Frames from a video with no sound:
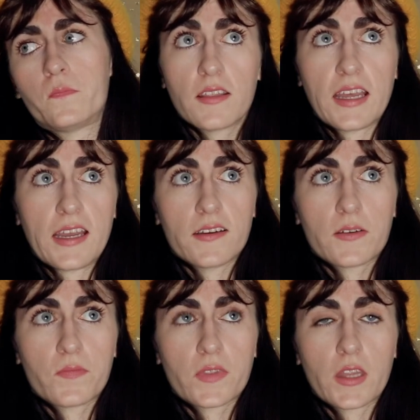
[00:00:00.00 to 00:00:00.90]
that
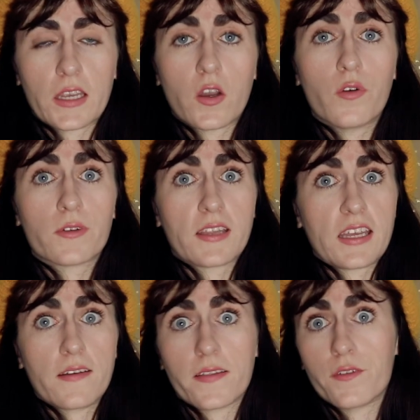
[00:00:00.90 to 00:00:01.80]
like over the
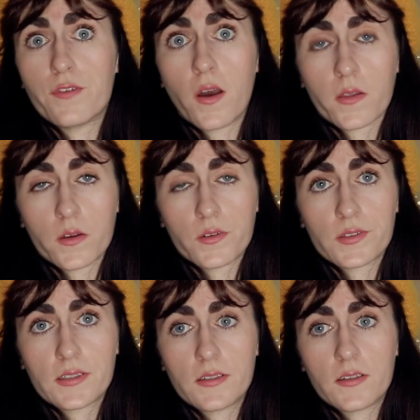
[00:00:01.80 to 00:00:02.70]
year that follows,